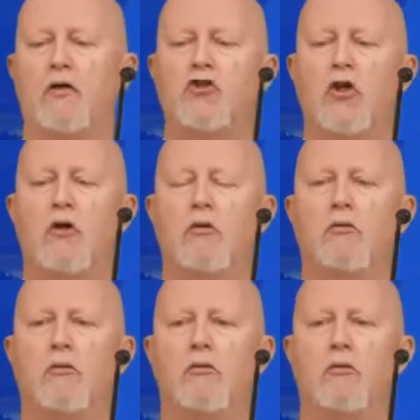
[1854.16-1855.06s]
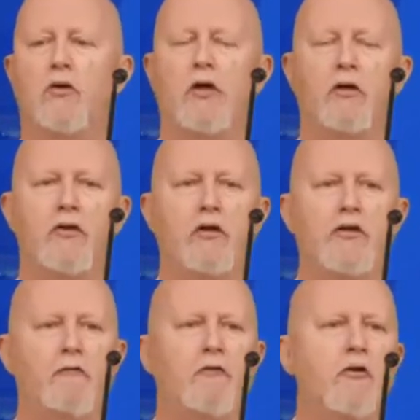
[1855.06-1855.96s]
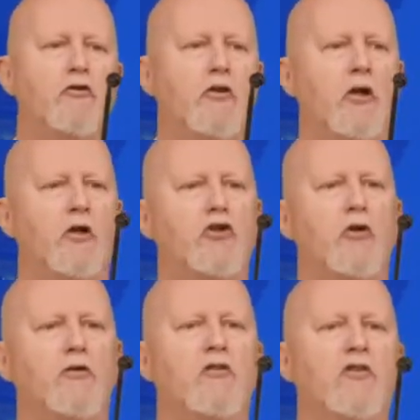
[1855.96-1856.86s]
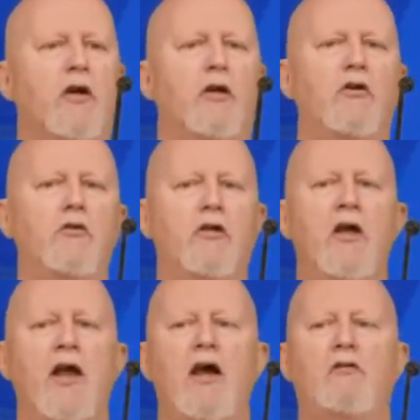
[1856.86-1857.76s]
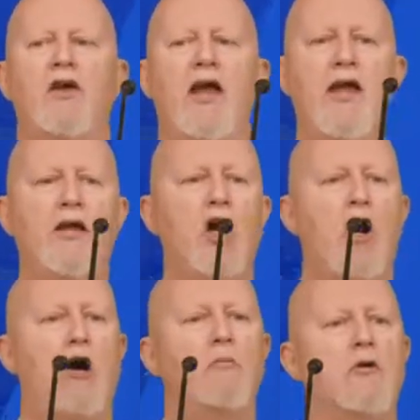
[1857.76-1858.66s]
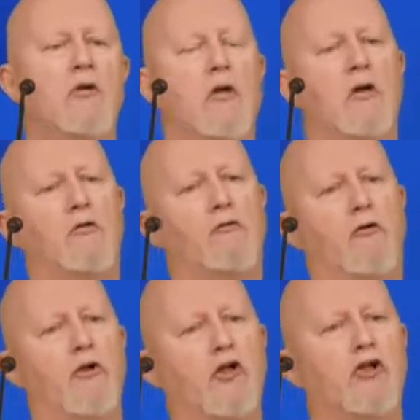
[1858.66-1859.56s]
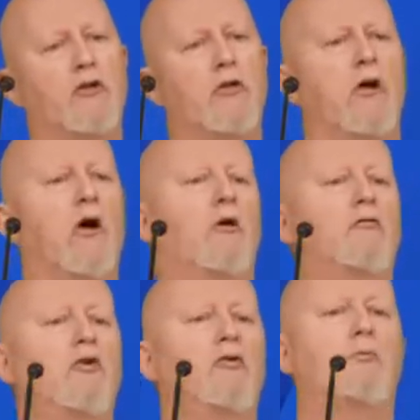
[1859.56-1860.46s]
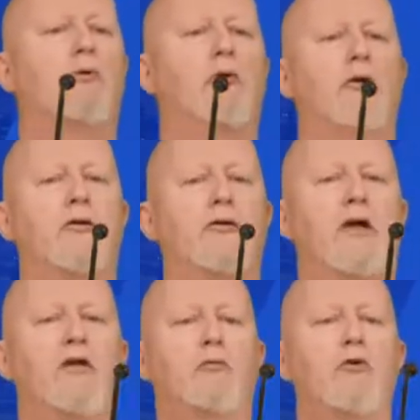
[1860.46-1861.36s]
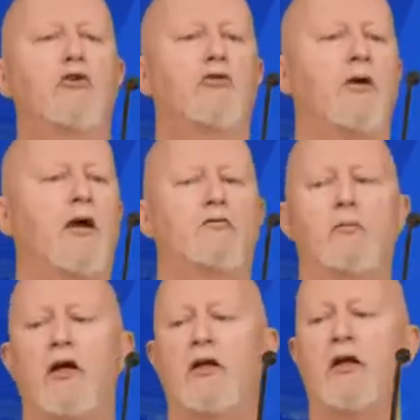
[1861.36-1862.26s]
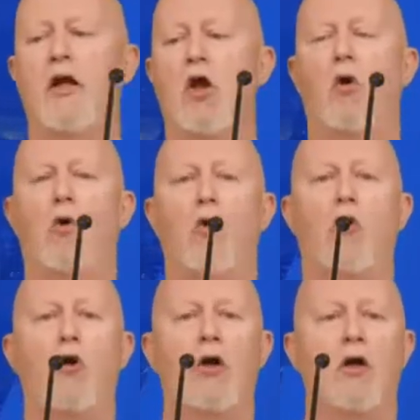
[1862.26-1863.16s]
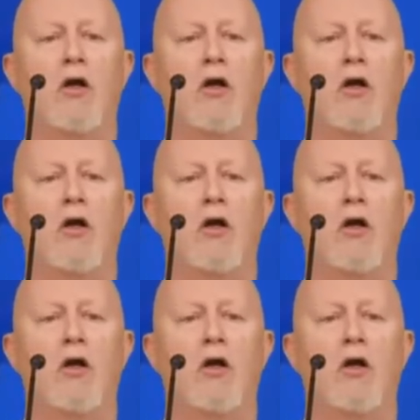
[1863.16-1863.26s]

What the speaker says: So there are different choices there. You can have a common version of your report that is pushed to everybody, or